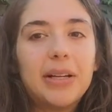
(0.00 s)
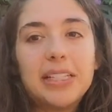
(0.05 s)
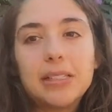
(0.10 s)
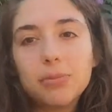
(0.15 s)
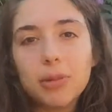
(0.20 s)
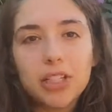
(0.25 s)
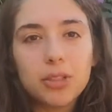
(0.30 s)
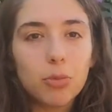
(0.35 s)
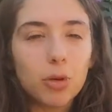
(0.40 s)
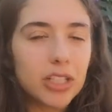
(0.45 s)

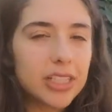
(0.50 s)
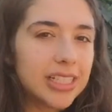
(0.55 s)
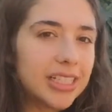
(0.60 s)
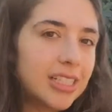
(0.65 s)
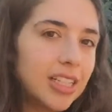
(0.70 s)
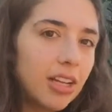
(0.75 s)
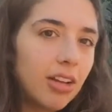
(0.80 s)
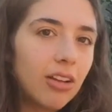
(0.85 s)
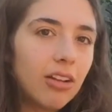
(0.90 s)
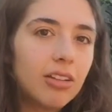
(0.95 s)
is much more
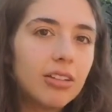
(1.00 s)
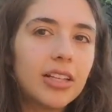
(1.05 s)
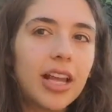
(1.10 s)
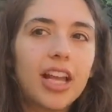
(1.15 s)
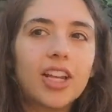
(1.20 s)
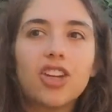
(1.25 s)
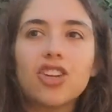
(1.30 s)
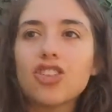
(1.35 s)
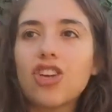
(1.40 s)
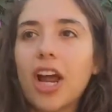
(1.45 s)
detailed,
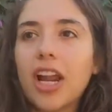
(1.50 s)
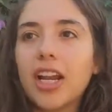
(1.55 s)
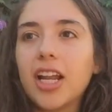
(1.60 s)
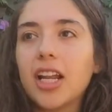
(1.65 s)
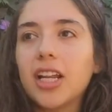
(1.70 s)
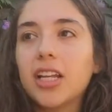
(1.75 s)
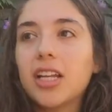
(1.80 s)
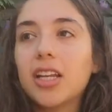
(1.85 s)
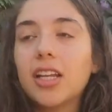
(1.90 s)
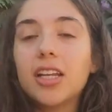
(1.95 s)
and you're trying
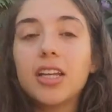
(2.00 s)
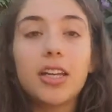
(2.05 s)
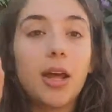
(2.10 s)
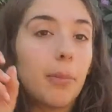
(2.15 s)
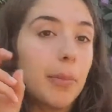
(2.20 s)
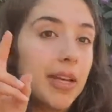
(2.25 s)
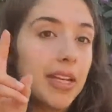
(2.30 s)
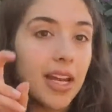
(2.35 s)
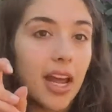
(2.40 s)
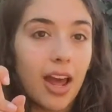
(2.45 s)
to
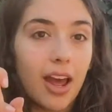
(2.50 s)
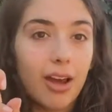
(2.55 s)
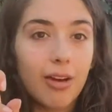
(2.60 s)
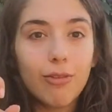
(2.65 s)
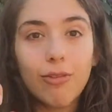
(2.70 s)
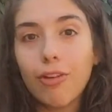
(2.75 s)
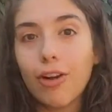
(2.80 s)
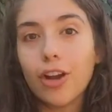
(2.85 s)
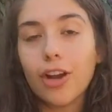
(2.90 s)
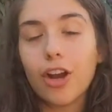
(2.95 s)
dumb it
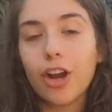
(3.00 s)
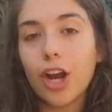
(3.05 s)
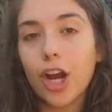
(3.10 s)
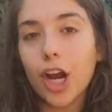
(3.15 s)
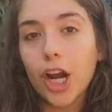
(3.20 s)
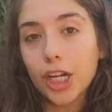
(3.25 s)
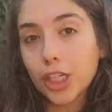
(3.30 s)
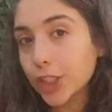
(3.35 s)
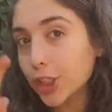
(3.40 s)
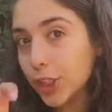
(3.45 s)
down for
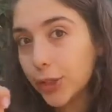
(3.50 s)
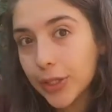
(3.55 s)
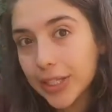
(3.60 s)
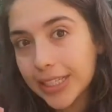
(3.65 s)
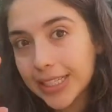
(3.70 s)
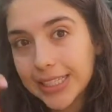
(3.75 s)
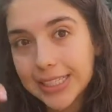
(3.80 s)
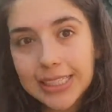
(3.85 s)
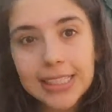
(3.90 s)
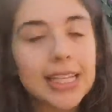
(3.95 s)
your
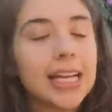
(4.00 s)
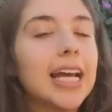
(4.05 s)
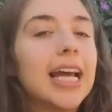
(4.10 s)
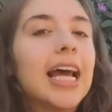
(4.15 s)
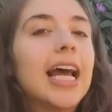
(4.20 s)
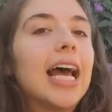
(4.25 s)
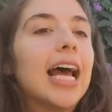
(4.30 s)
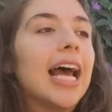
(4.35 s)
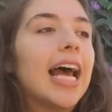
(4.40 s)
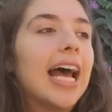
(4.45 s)
students.
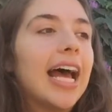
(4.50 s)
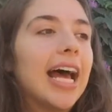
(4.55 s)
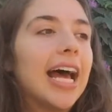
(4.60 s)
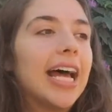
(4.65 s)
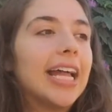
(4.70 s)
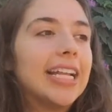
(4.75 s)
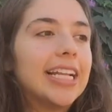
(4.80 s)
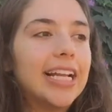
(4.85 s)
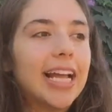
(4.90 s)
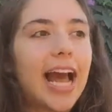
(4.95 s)

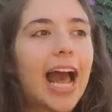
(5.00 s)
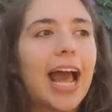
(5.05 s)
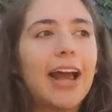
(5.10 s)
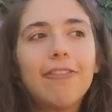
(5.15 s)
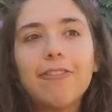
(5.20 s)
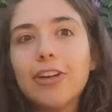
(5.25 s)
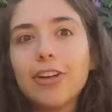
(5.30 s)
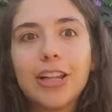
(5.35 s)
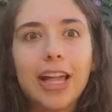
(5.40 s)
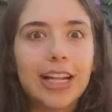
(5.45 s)
And
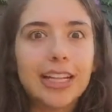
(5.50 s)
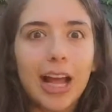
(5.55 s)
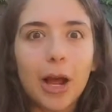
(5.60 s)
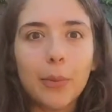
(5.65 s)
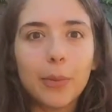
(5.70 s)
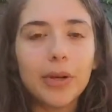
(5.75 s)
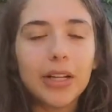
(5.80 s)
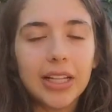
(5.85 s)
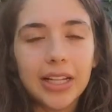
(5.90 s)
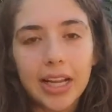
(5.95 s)
I feel like
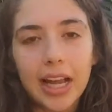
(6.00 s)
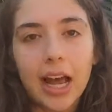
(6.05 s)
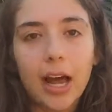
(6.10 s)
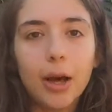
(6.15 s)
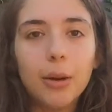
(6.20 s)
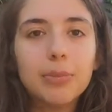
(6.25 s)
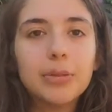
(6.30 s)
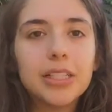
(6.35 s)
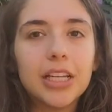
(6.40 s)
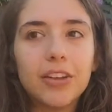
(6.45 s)
that really
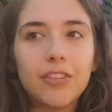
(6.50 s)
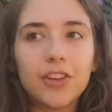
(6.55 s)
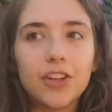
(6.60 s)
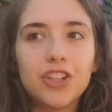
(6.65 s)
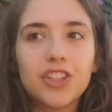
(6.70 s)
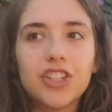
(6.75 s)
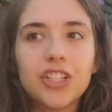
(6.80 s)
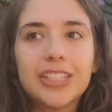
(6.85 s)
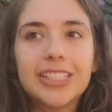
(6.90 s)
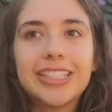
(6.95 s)
helps if
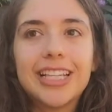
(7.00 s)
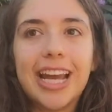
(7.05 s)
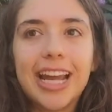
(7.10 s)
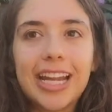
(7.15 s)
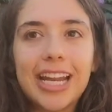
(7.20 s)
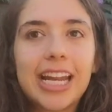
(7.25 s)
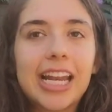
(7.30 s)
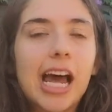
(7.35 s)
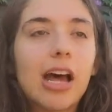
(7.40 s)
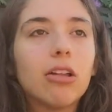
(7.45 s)
you're just
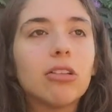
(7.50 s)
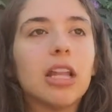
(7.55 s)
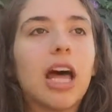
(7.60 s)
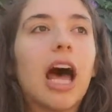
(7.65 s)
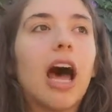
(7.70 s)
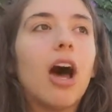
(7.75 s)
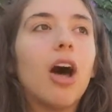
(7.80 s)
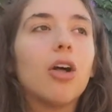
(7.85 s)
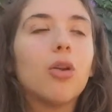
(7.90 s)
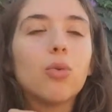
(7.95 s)
saying it out
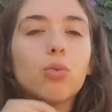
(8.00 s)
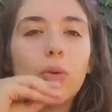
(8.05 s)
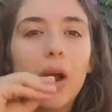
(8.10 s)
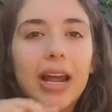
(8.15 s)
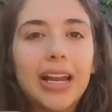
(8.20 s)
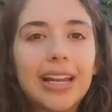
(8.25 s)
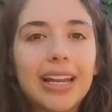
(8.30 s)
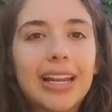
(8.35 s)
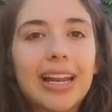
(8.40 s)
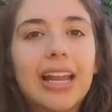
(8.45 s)
loud,
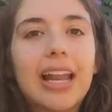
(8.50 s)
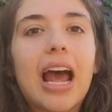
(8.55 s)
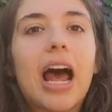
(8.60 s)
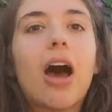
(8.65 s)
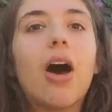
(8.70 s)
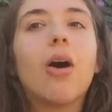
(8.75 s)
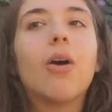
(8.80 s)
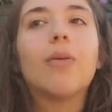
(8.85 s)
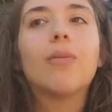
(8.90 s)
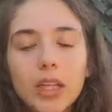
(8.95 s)
writing it
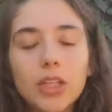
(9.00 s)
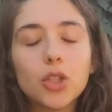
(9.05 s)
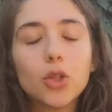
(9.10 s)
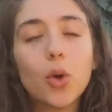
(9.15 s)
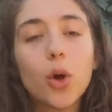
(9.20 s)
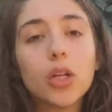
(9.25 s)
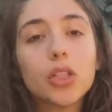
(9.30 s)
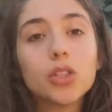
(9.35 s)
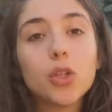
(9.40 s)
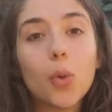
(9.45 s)
out.
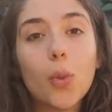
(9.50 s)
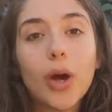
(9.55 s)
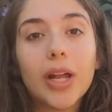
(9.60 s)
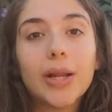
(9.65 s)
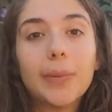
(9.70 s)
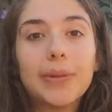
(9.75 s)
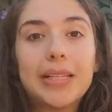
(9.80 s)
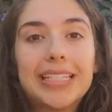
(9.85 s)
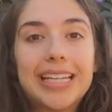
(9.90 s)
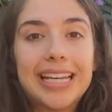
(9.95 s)
You also
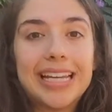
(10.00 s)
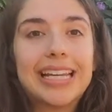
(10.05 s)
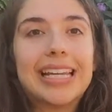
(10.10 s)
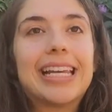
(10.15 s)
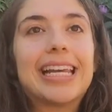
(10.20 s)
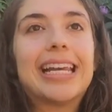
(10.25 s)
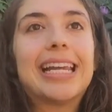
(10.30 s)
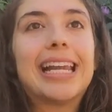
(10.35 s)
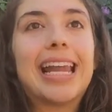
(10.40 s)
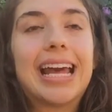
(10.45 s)
want to be
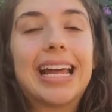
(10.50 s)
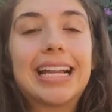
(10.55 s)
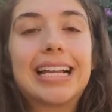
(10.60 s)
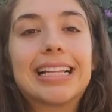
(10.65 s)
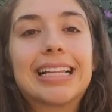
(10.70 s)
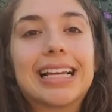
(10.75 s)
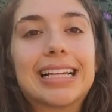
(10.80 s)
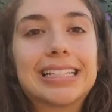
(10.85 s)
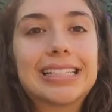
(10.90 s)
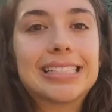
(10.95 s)
taking
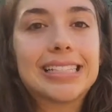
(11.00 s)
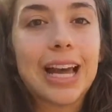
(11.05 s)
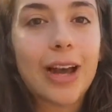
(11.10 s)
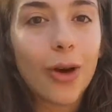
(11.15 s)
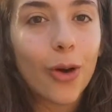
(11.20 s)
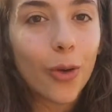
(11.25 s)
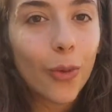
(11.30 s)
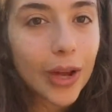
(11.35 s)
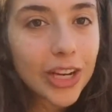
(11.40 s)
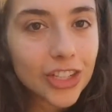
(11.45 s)
NCLEX
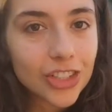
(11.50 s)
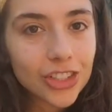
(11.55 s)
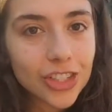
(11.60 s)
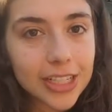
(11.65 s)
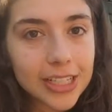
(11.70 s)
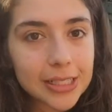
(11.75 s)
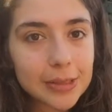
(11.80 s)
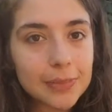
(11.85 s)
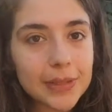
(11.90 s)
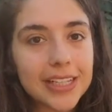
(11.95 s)
style
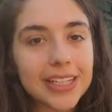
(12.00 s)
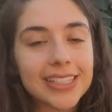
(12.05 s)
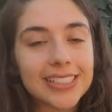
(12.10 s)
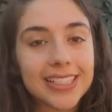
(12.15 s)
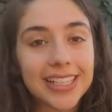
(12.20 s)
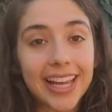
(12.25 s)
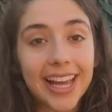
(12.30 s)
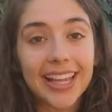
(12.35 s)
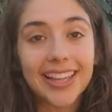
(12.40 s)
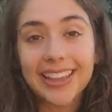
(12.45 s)
questions,
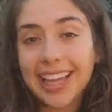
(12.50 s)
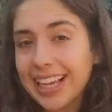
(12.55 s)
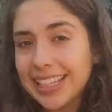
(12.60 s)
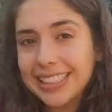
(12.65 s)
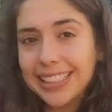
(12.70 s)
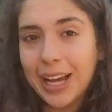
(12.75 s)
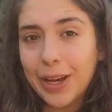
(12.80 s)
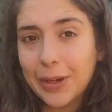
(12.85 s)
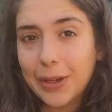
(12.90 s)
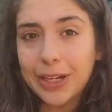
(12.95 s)
because again,
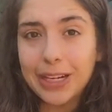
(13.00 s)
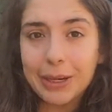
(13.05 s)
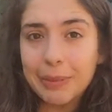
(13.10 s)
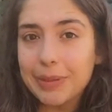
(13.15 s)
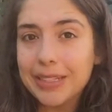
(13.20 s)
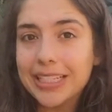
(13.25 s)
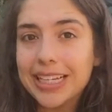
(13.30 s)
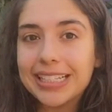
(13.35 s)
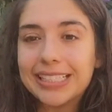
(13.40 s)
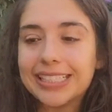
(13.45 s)
that's how you're
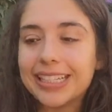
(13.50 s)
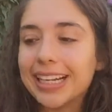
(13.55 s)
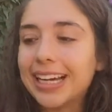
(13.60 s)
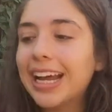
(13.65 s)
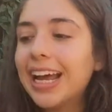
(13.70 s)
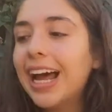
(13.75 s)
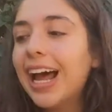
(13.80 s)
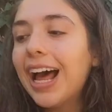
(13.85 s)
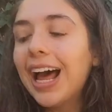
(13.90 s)
going to be tested.